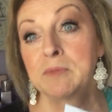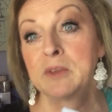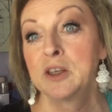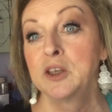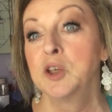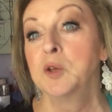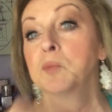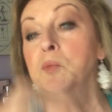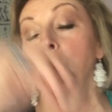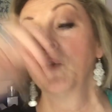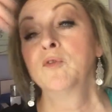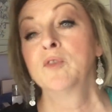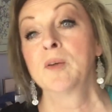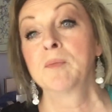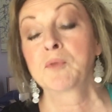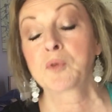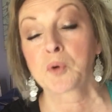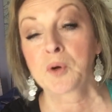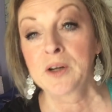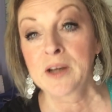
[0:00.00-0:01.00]
Then you moved them
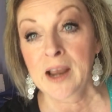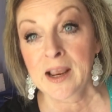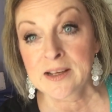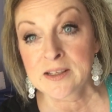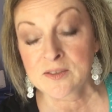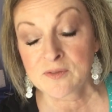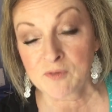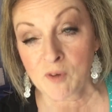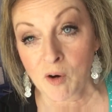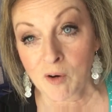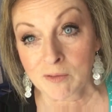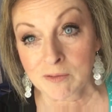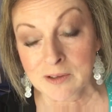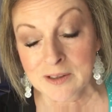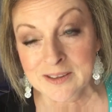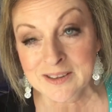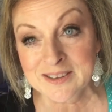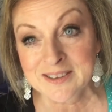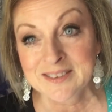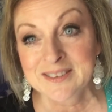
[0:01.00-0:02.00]
3 days
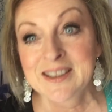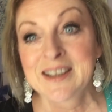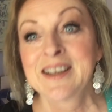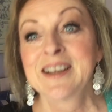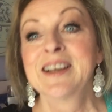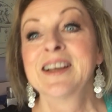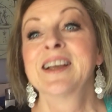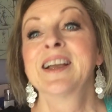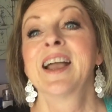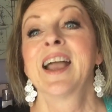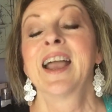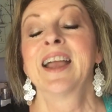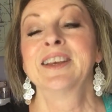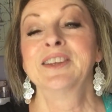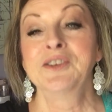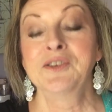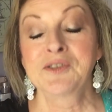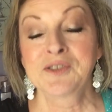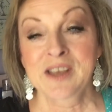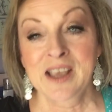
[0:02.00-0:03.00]
forward. And
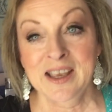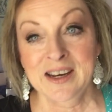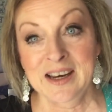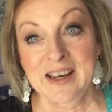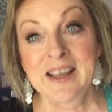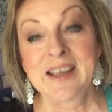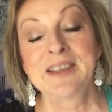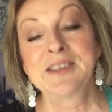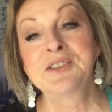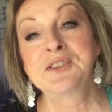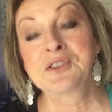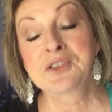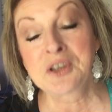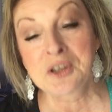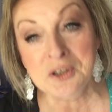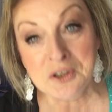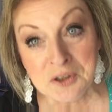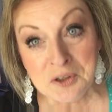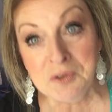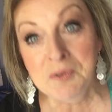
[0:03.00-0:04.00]
you said
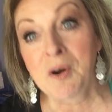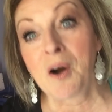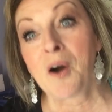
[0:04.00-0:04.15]
N2